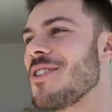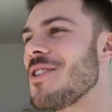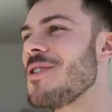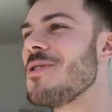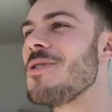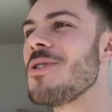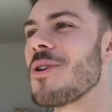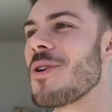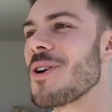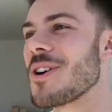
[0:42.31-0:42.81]
New
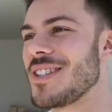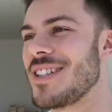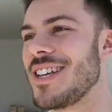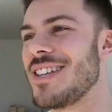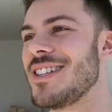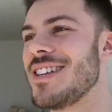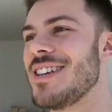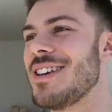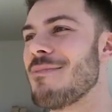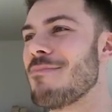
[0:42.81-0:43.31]
York
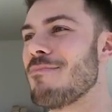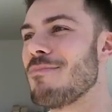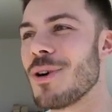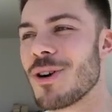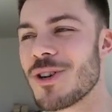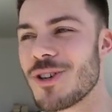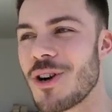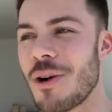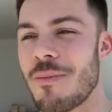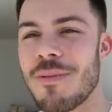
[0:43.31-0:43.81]
City
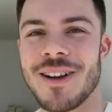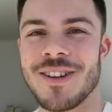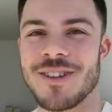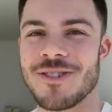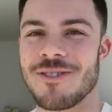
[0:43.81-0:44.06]
book shopping